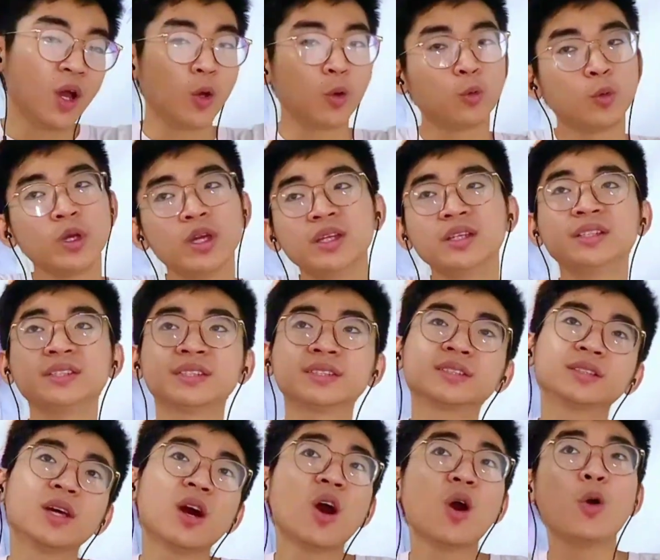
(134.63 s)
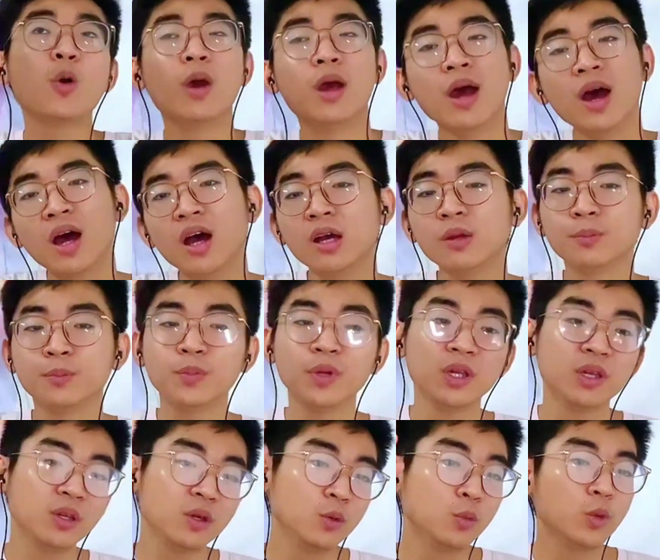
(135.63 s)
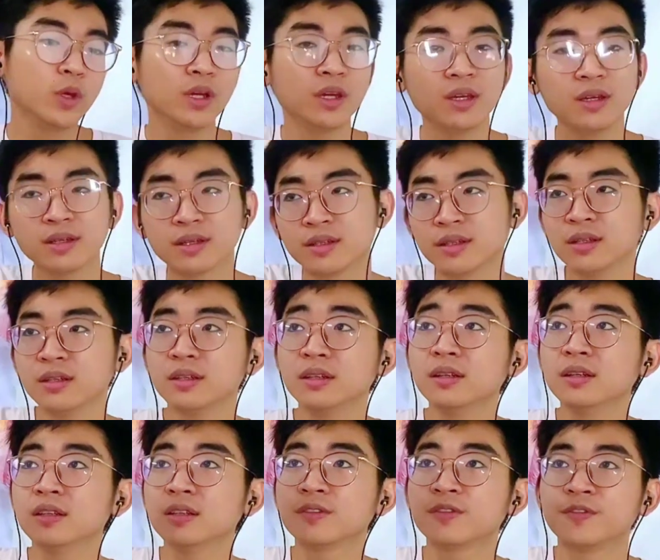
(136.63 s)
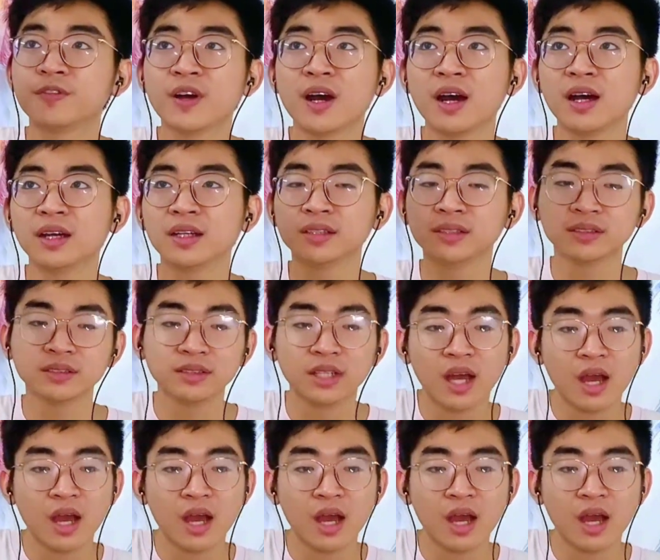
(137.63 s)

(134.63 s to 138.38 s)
We're so happy we could find.